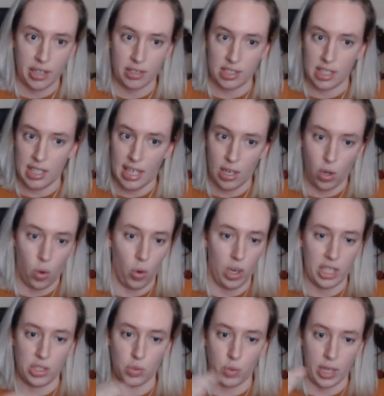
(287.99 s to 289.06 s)
There's a lot of
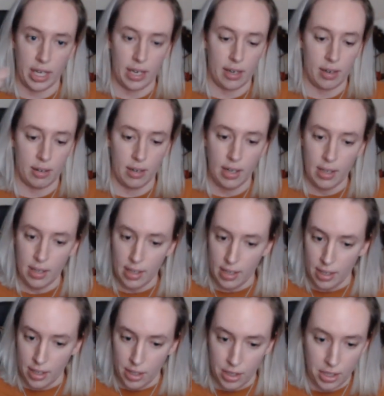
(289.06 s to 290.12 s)
coins where,
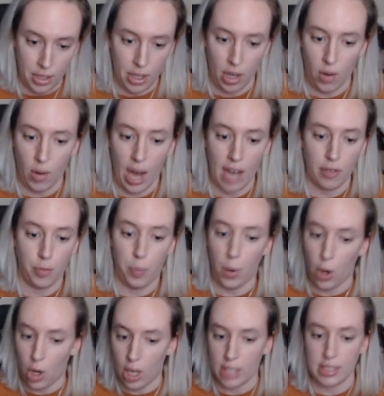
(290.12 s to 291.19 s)
you know, I've
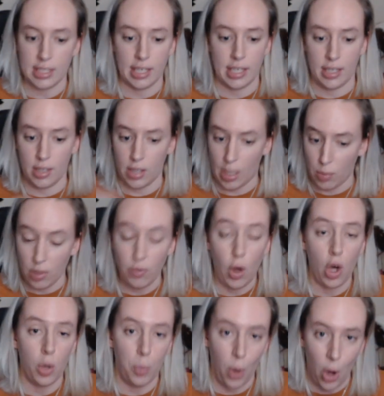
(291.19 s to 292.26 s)
bought, that we've
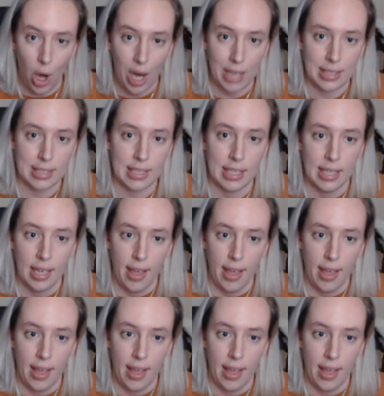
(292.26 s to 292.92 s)
all bought,